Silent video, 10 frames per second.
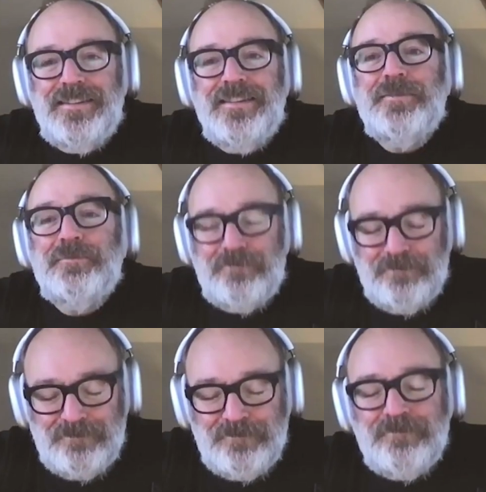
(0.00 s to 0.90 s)
But I think
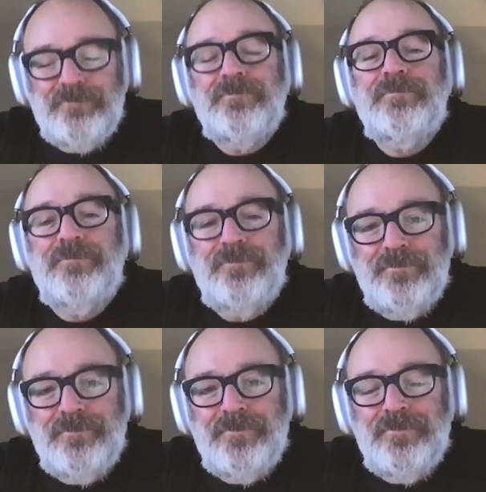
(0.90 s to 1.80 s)
probably I'll pull out Floyd because he
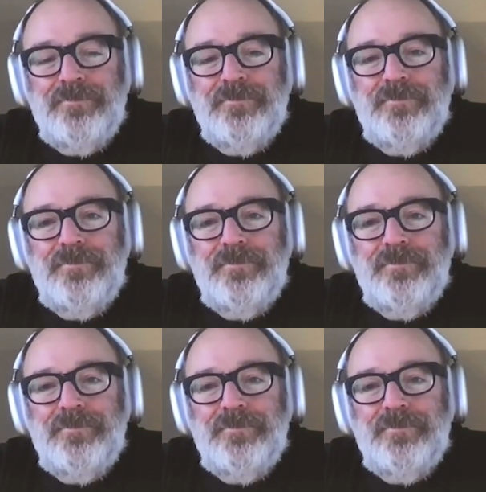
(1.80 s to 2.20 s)
was a bit of a Floyd